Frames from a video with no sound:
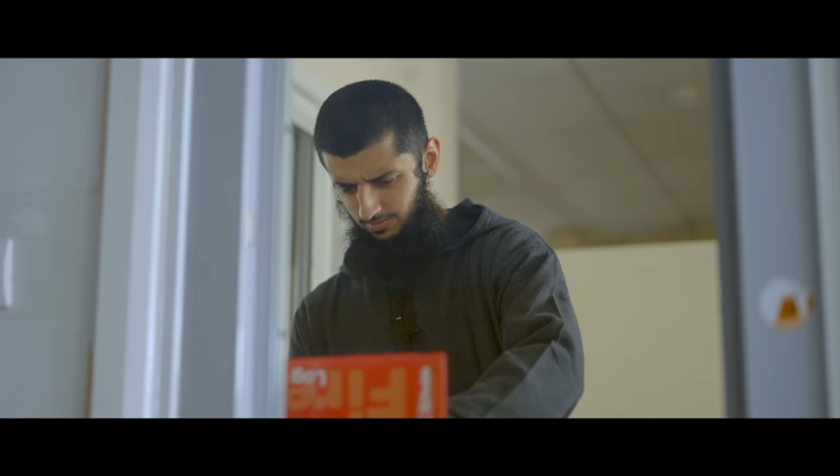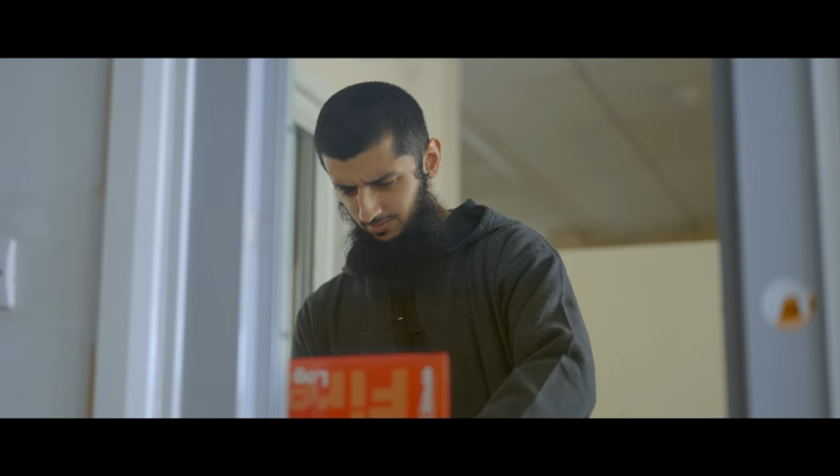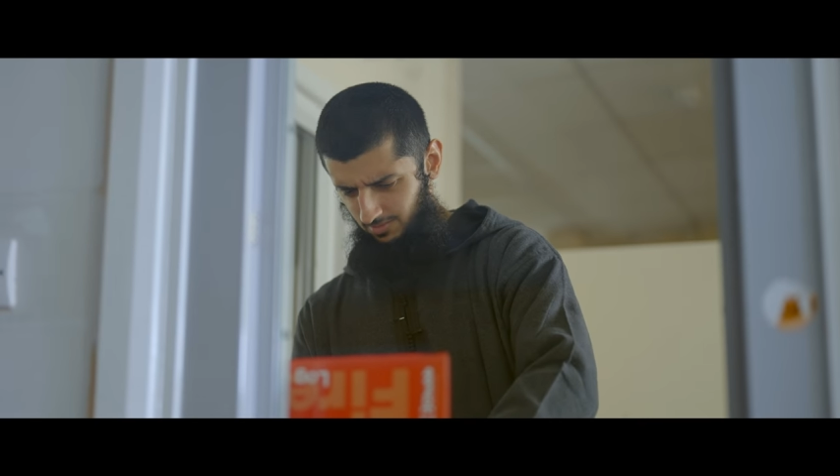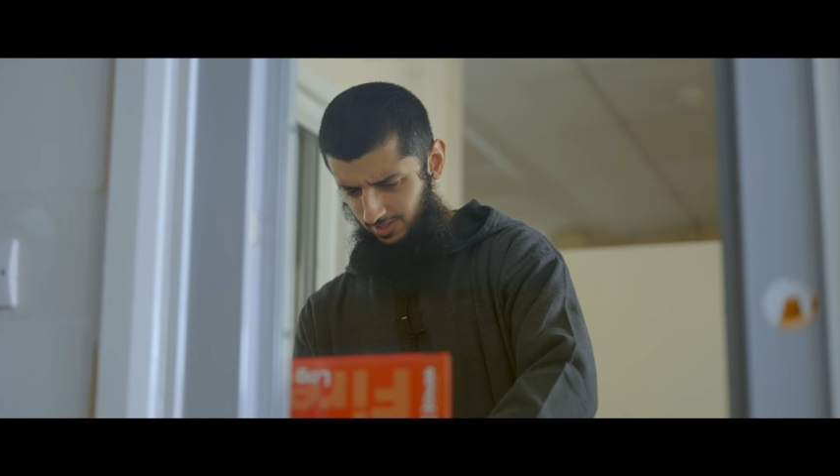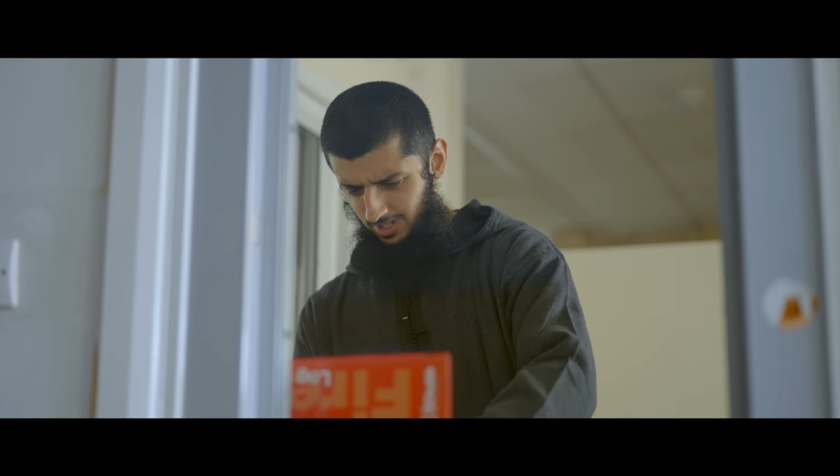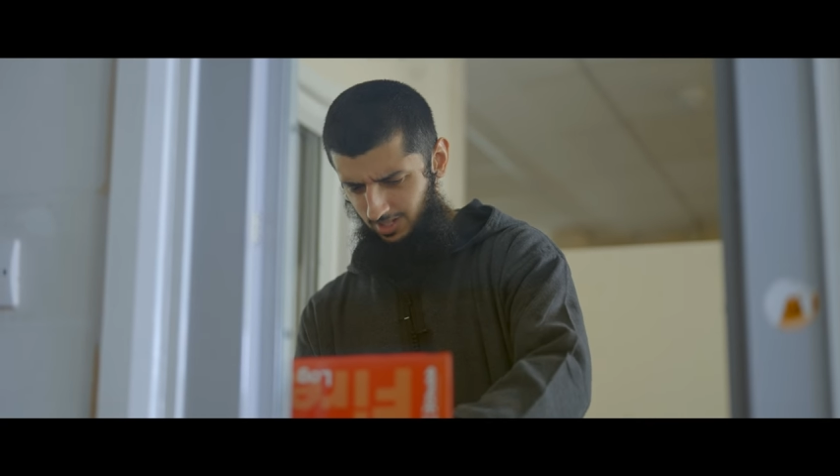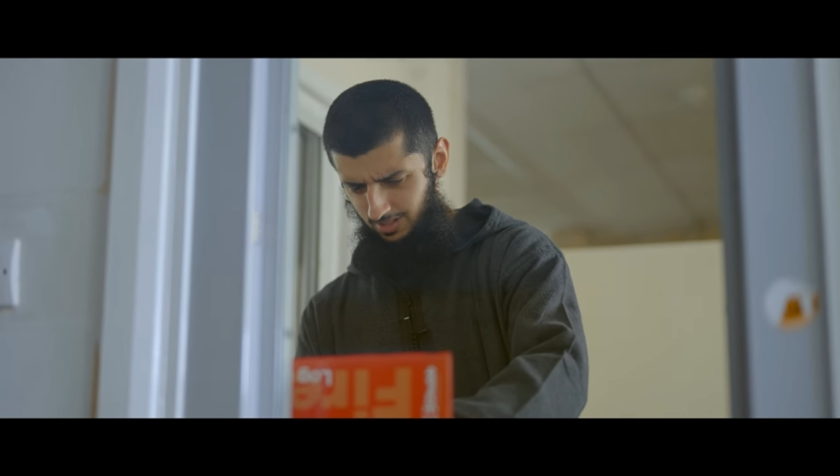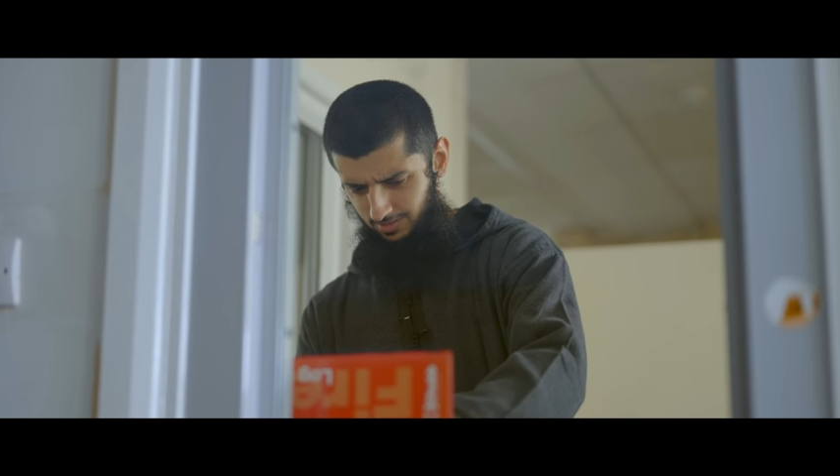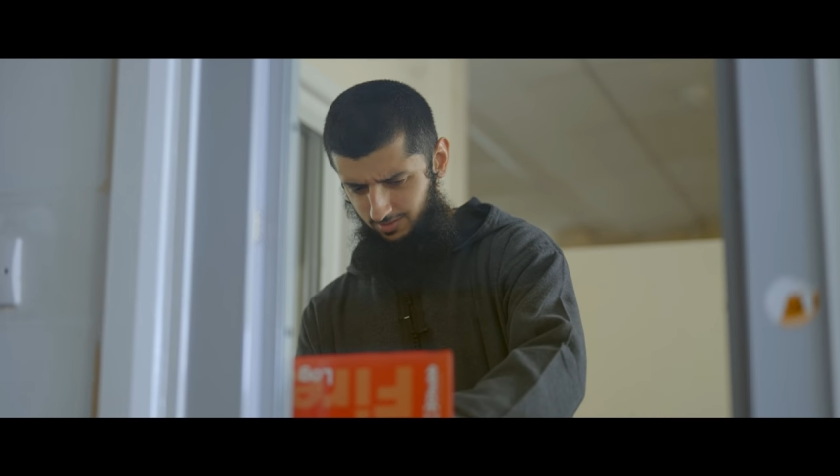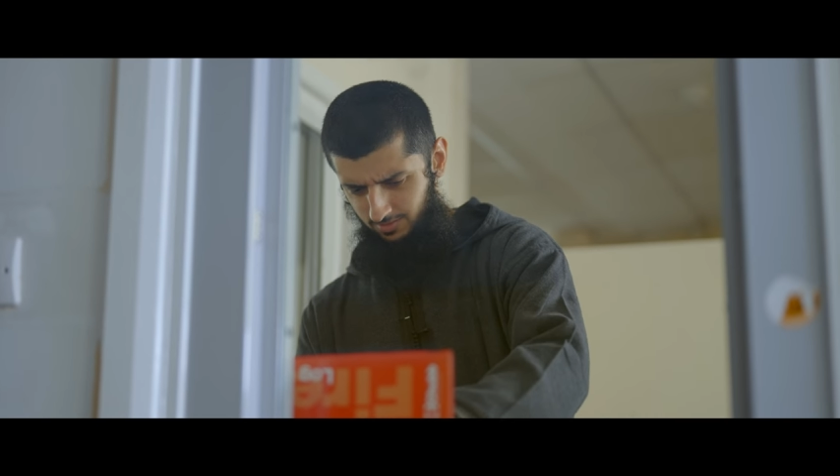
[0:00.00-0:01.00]
Who's that?
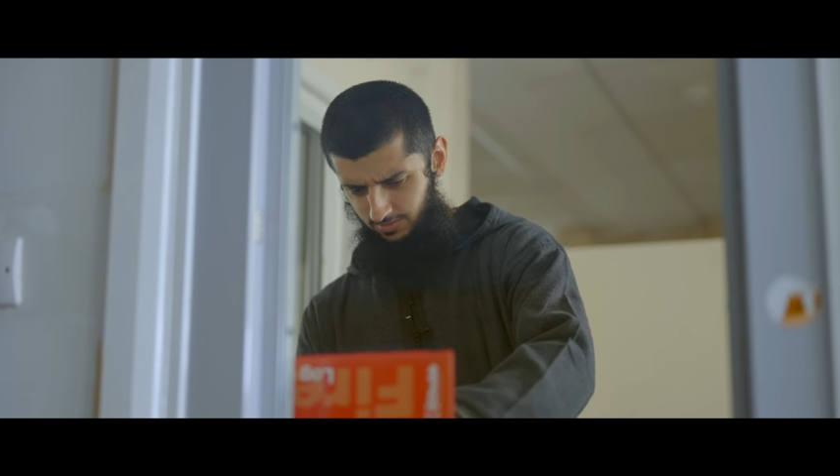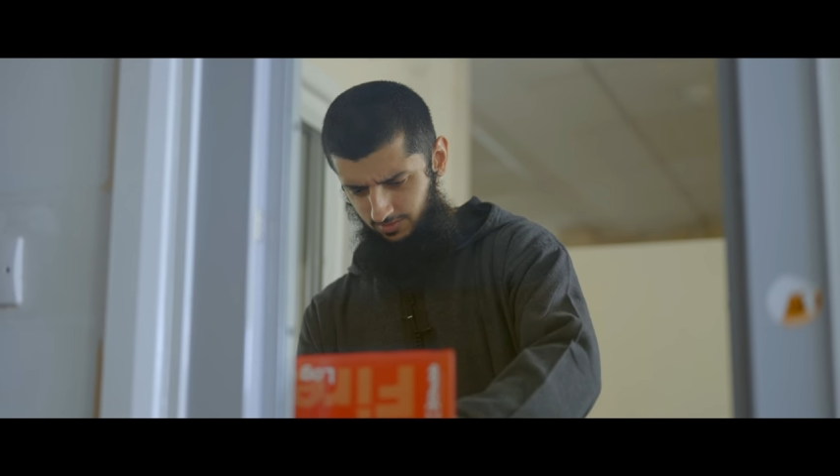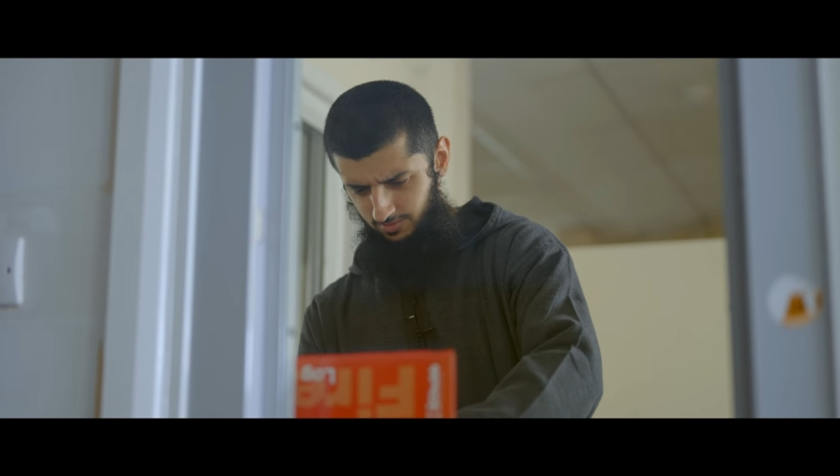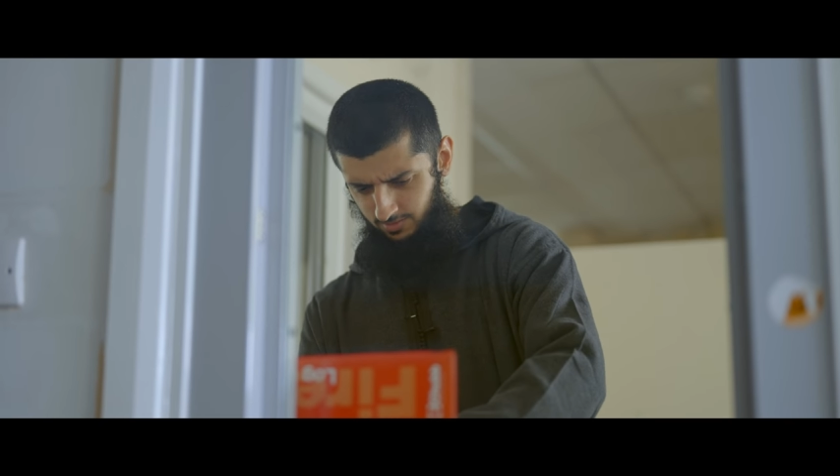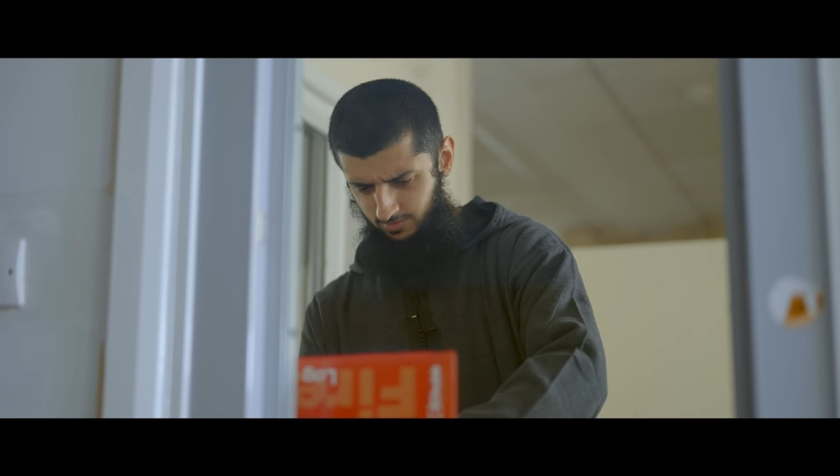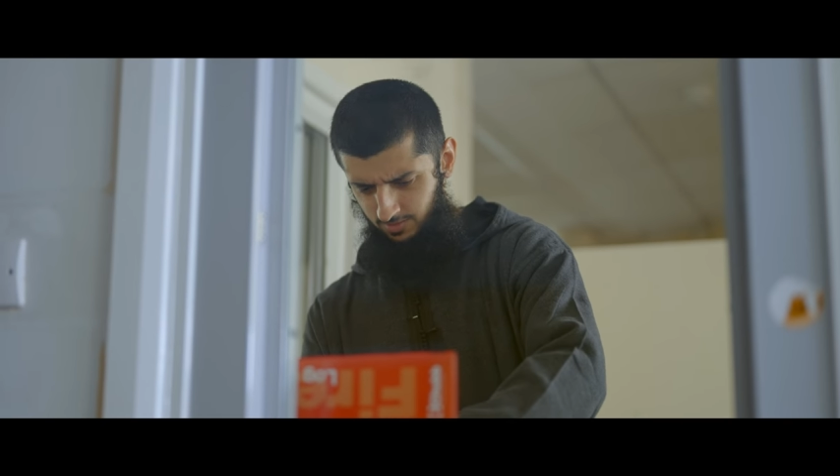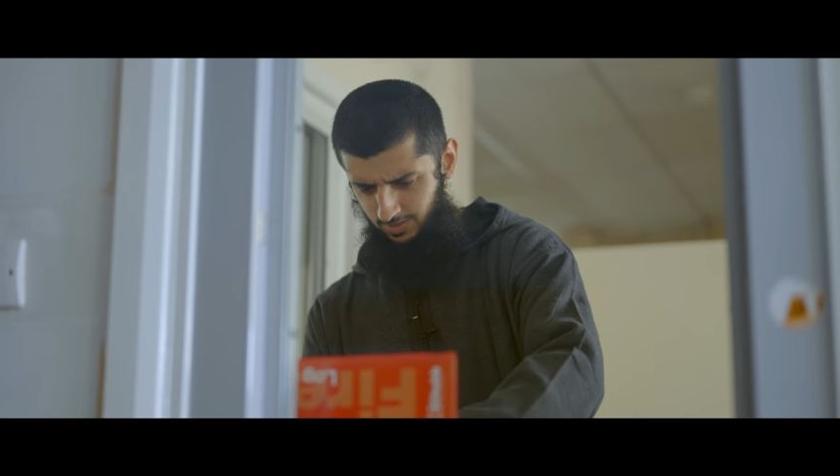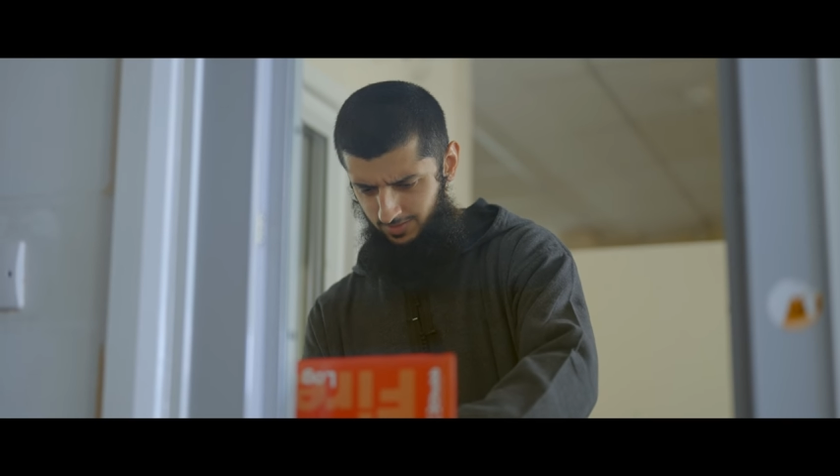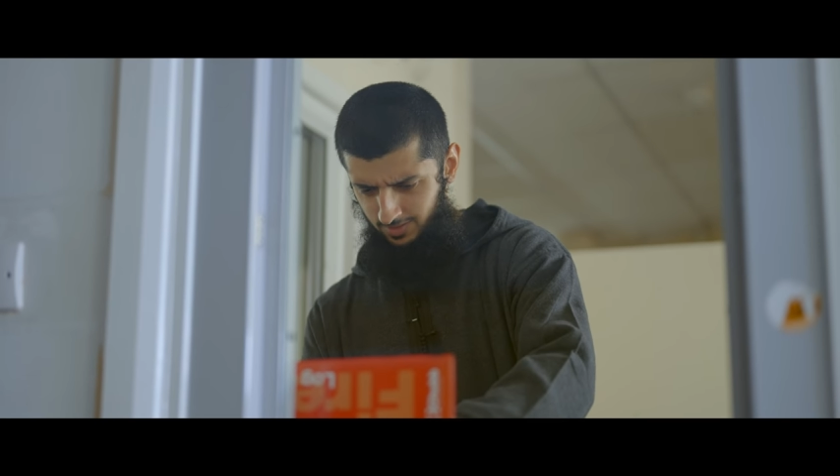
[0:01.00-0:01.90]
Not